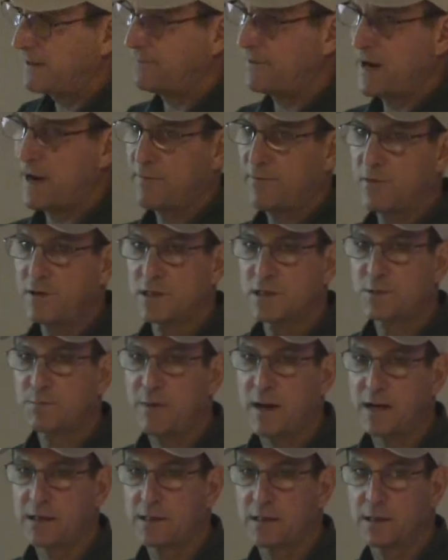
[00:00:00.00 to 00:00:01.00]
they've never
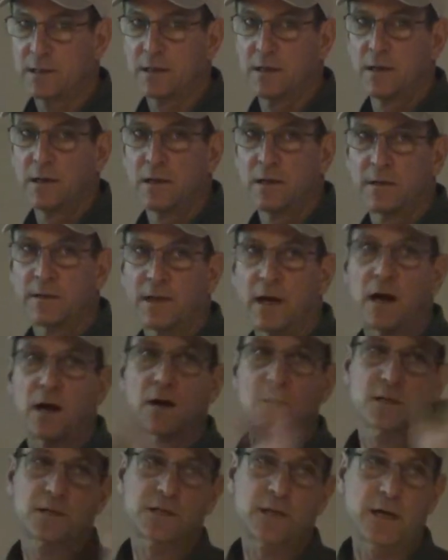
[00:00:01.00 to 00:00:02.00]
inspected the
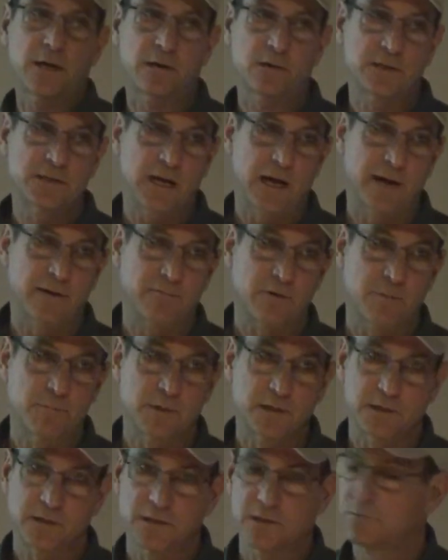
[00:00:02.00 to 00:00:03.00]
hard cider side of our
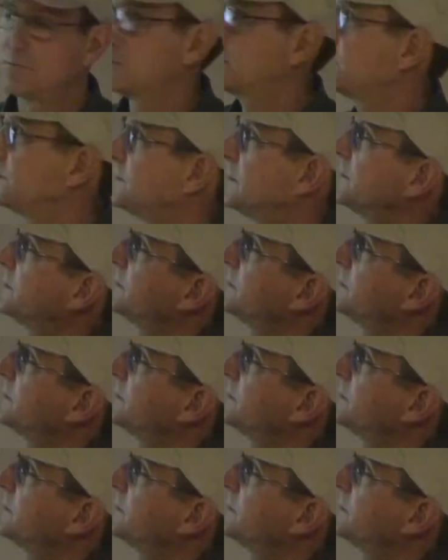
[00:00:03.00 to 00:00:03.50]
business, which is